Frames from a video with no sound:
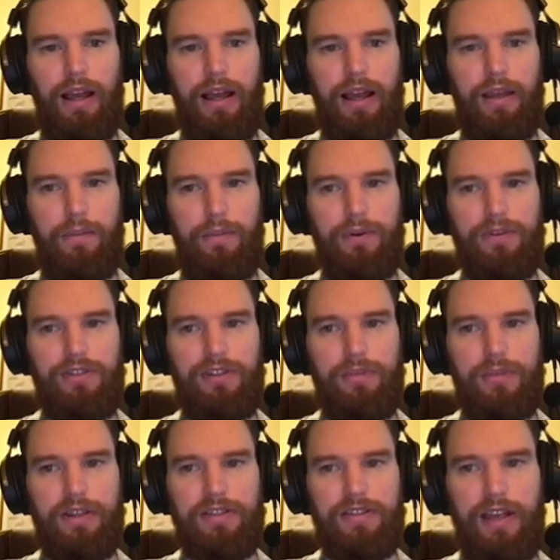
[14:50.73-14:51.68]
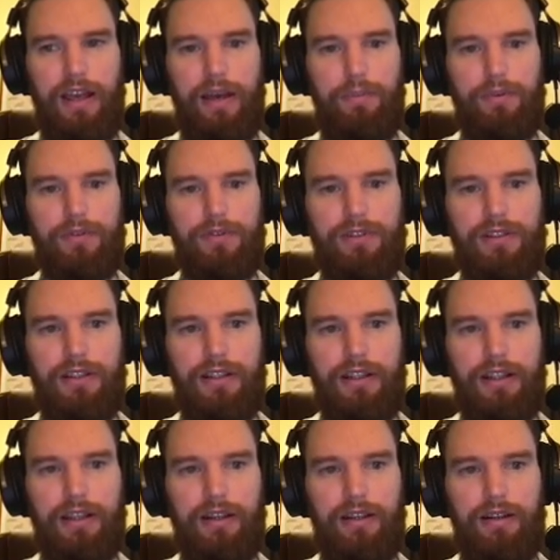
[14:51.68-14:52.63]
I had put some examples in
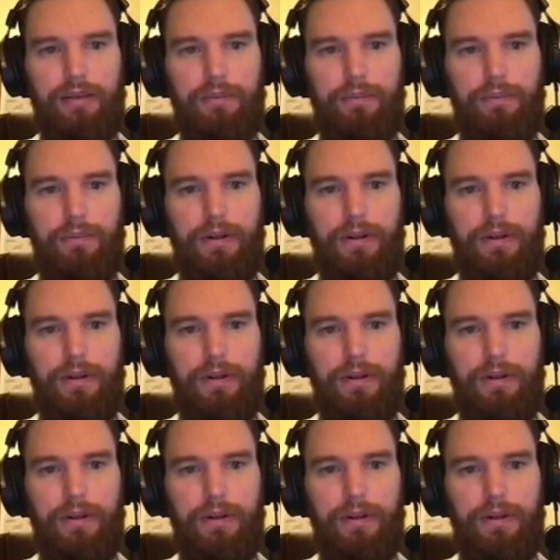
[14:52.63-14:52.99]
here,